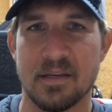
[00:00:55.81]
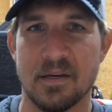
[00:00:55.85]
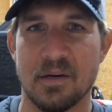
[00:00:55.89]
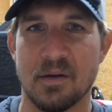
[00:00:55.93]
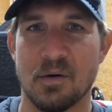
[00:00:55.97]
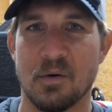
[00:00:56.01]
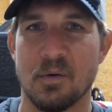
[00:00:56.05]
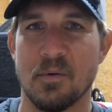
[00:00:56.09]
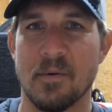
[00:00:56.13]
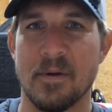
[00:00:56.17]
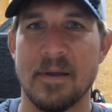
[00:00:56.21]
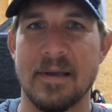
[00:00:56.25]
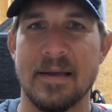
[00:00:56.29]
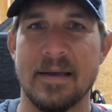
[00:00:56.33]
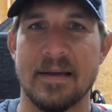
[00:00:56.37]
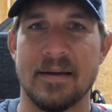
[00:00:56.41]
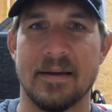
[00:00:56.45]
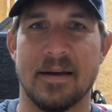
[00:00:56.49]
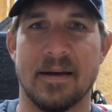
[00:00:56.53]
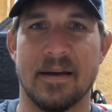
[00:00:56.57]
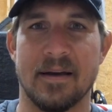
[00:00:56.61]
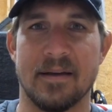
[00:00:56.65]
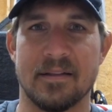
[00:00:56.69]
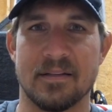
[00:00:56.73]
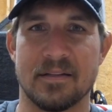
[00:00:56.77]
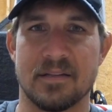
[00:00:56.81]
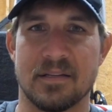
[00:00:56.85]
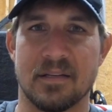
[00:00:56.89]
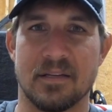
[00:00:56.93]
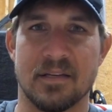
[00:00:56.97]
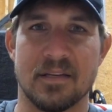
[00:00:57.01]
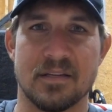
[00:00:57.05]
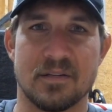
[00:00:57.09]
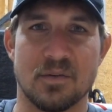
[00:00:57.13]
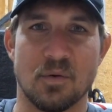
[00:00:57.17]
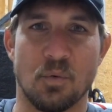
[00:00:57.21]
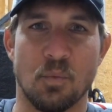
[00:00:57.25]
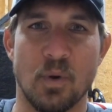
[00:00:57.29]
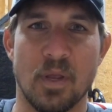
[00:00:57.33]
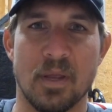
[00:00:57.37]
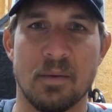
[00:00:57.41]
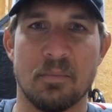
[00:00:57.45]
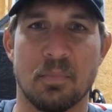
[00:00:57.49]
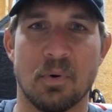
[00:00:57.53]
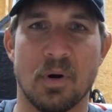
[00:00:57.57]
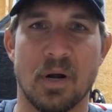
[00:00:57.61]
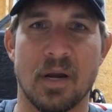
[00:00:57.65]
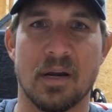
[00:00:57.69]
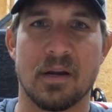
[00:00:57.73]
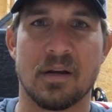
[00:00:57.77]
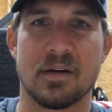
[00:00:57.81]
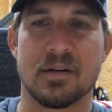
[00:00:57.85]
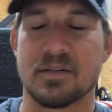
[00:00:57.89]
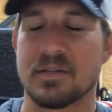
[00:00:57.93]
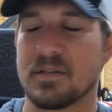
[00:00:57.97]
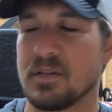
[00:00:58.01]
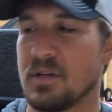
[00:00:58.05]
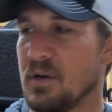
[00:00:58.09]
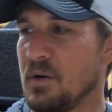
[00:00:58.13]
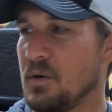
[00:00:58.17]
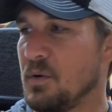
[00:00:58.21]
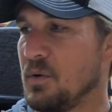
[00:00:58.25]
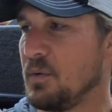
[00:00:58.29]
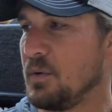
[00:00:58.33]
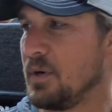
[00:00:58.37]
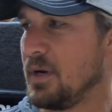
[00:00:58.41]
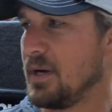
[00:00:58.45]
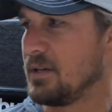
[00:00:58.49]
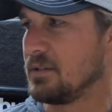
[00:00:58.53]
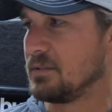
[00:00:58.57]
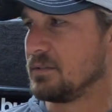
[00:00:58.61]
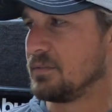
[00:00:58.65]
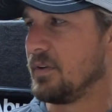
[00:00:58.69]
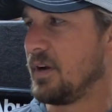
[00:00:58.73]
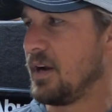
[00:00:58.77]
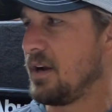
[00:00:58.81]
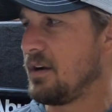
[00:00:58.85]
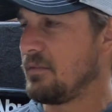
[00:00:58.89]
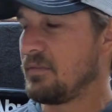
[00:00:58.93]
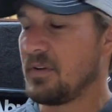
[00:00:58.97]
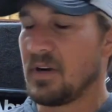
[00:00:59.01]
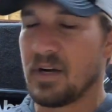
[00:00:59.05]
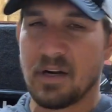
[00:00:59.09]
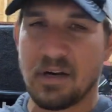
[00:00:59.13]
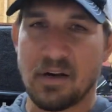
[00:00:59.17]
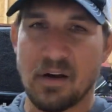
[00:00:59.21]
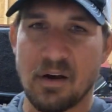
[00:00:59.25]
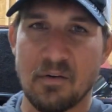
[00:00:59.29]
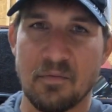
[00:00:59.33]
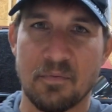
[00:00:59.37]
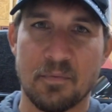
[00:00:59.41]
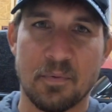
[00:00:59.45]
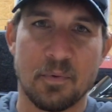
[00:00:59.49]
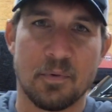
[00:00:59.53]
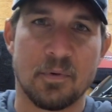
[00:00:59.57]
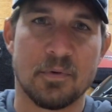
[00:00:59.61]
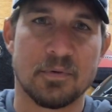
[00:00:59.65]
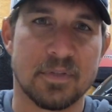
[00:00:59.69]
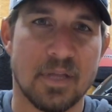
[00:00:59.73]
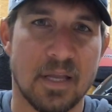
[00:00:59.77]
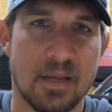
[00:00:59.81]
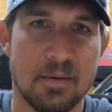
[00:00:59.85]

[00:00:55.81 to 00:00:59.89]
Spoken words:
It's a windbreaker, so I was very, very comfortable.